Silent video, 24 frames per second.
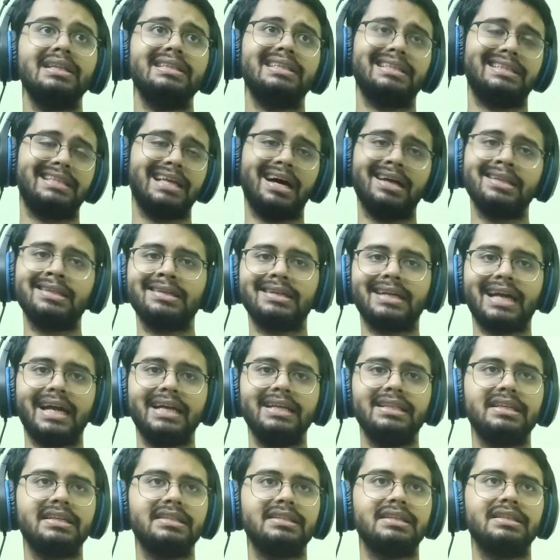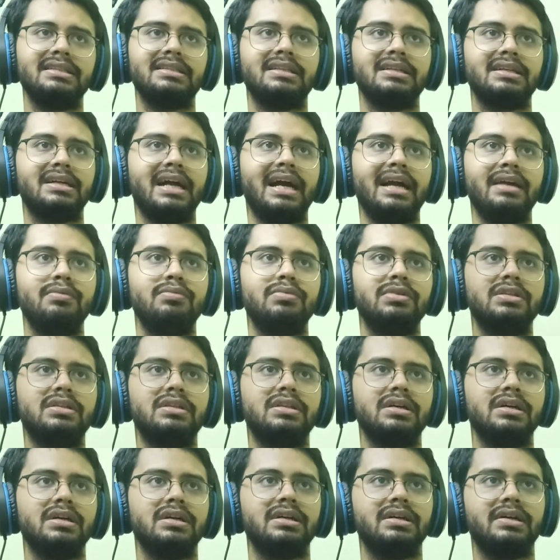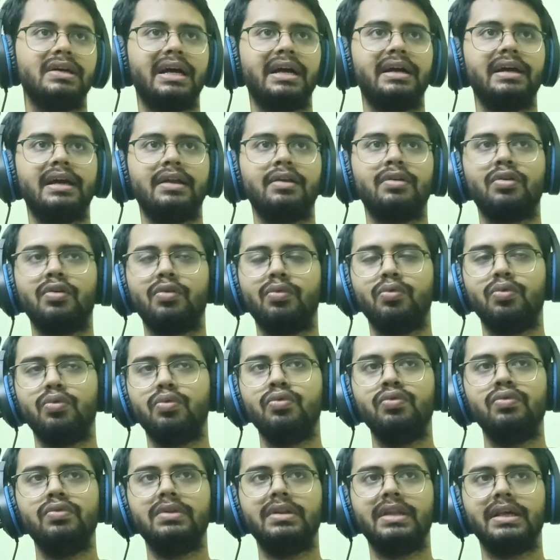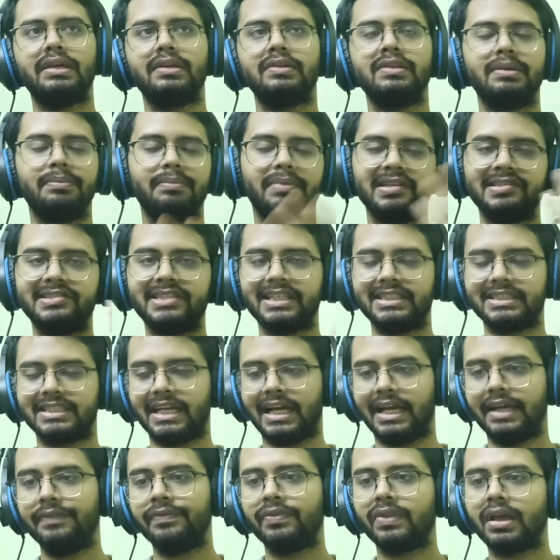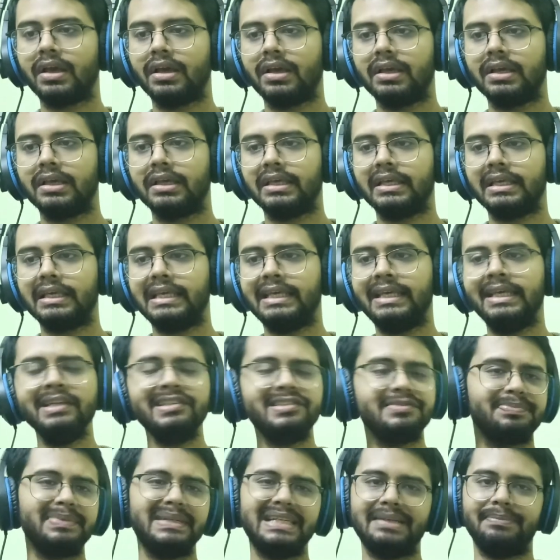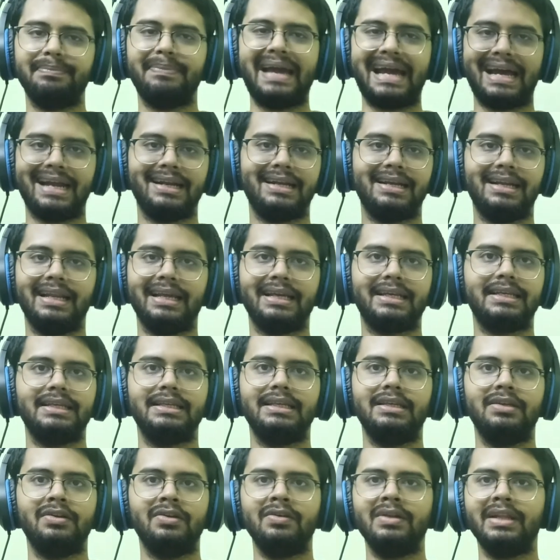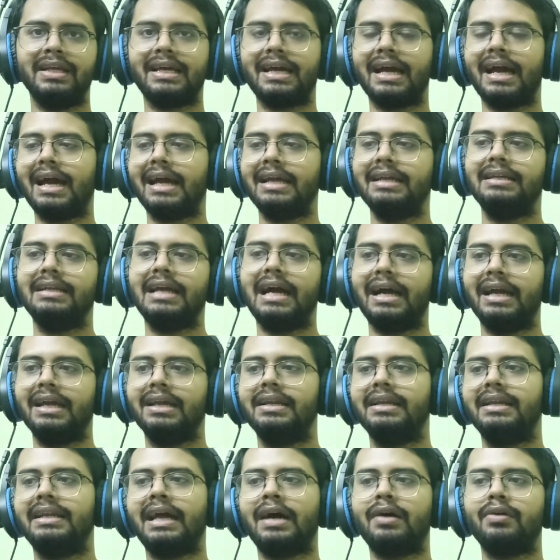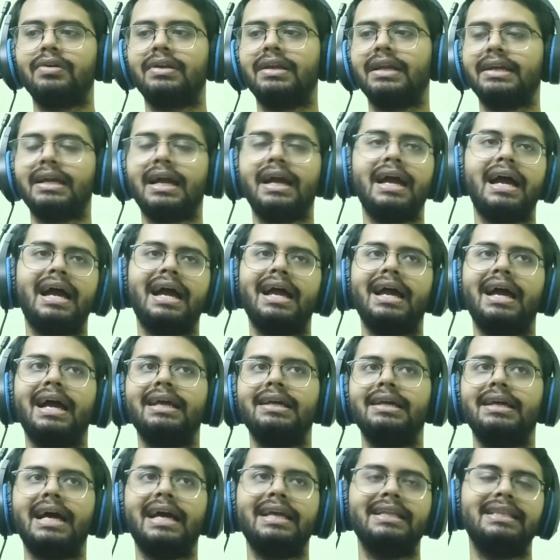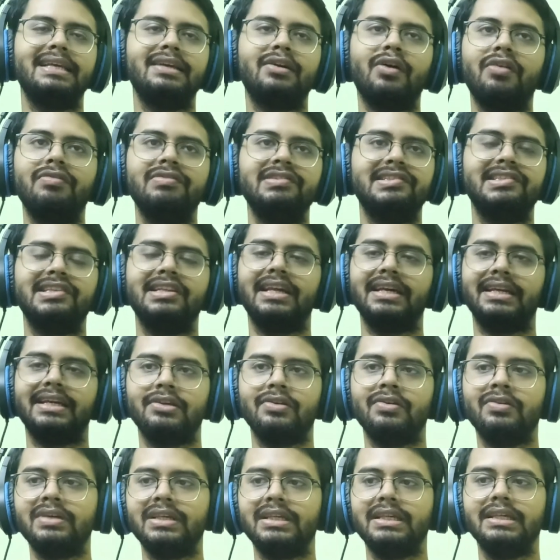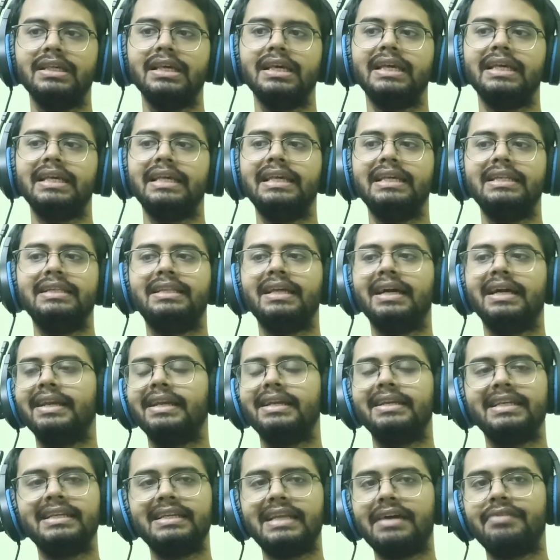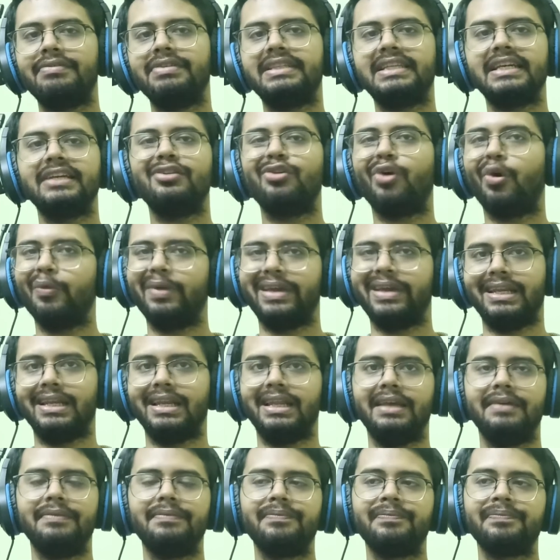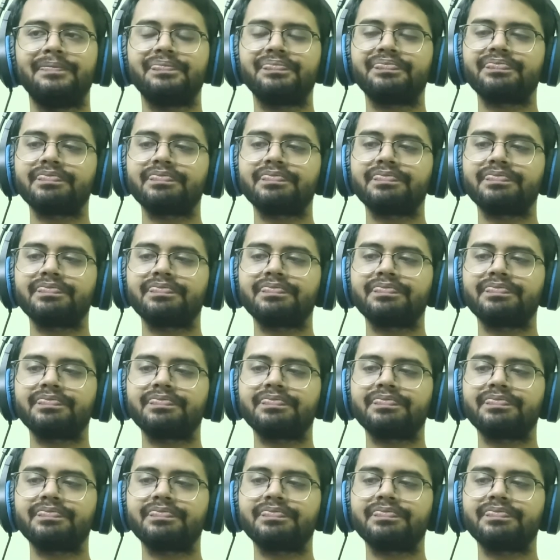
The other guy, the guy with the, I don't know who, like, in the mustache guy, he's pretty bad. Like, you know, like I doubt, like I think obviously, like, you know, he did everything knowingly.